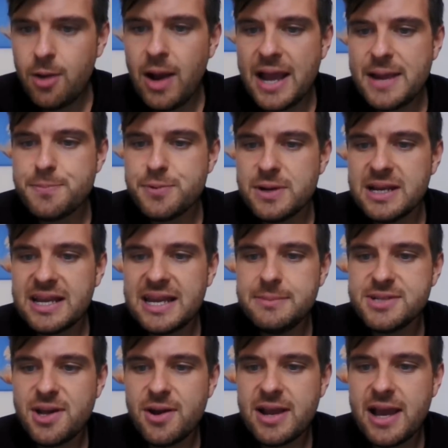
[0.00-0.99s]
Oh, April, it
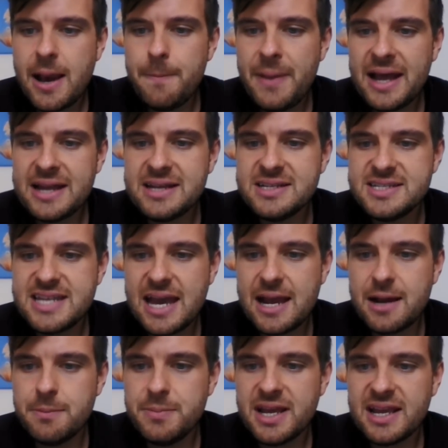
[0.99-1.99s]
keeps going up and
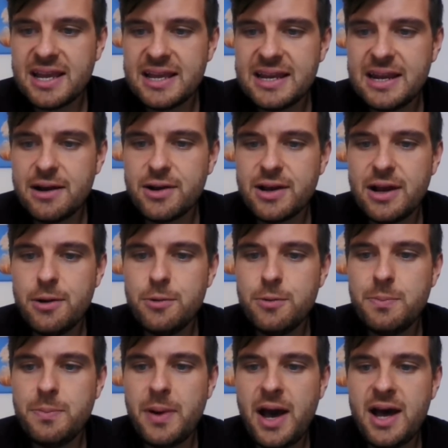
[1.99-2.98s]
down, but I cannot
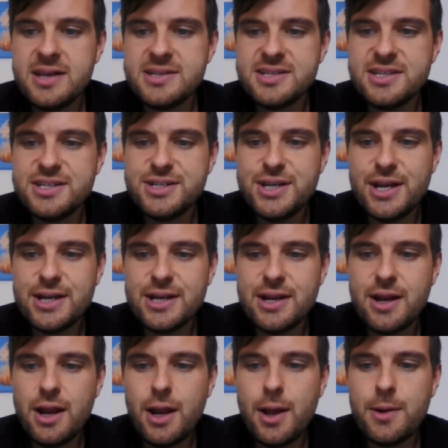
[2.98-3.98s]
go past the
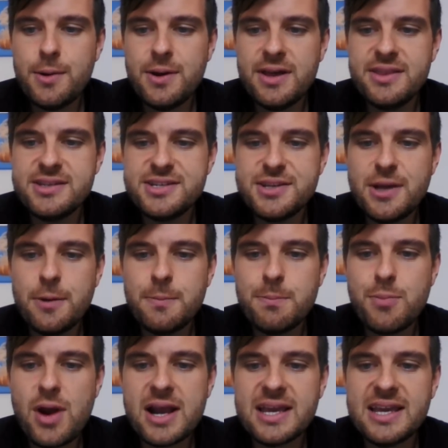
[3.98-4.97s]
certain the
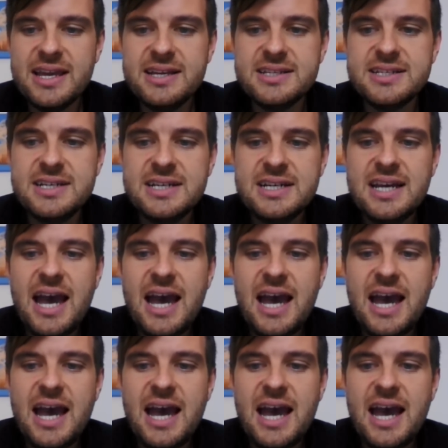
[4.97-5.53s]
stone bracket.